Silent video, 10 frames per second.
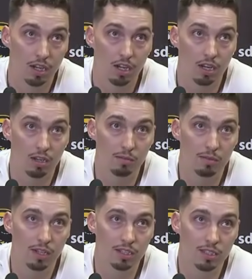
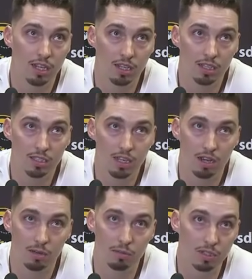And it's taking
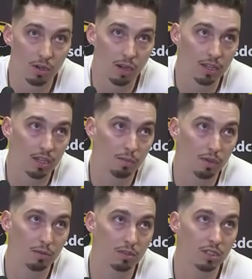time. So I think
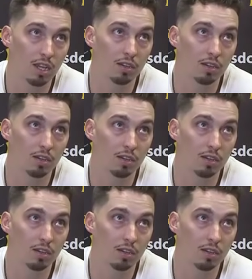people just got to